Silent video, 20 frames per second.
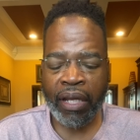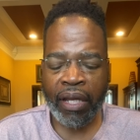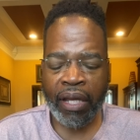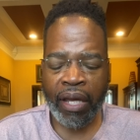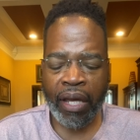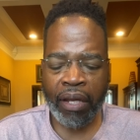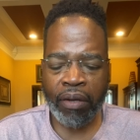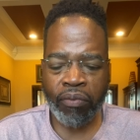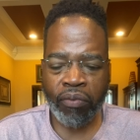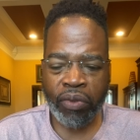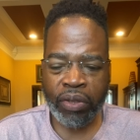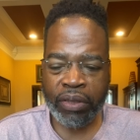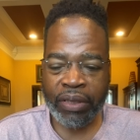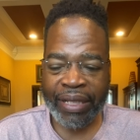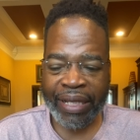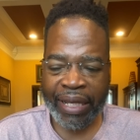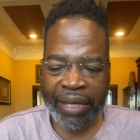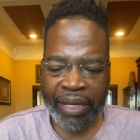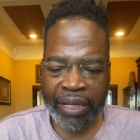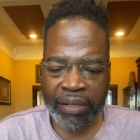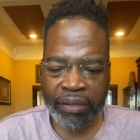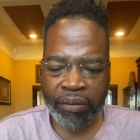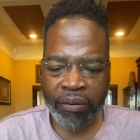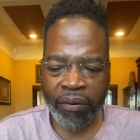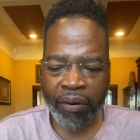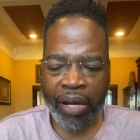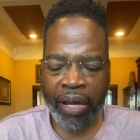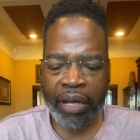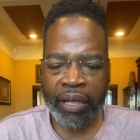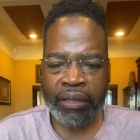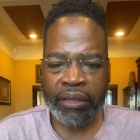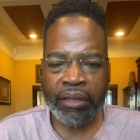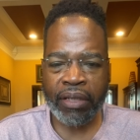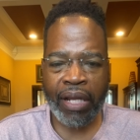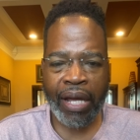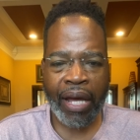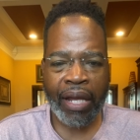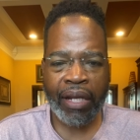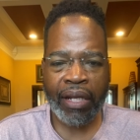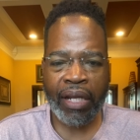and was in Christ,
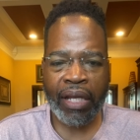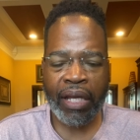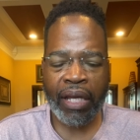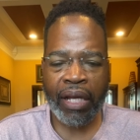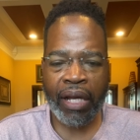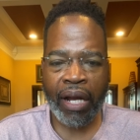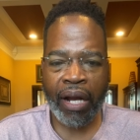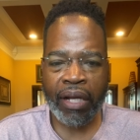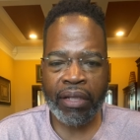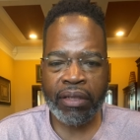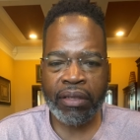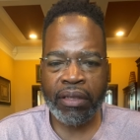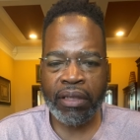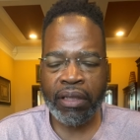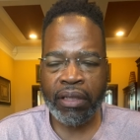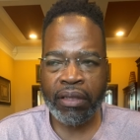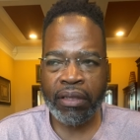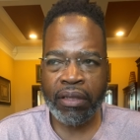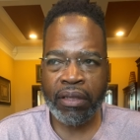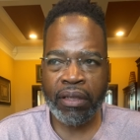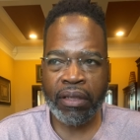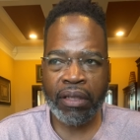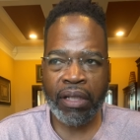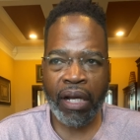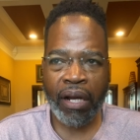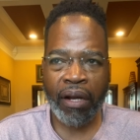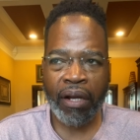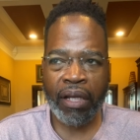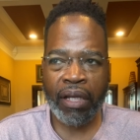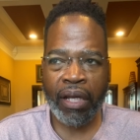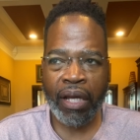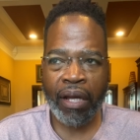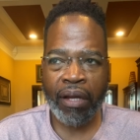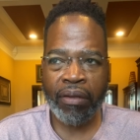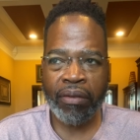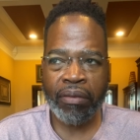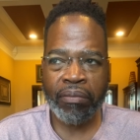not laying our sins to our account,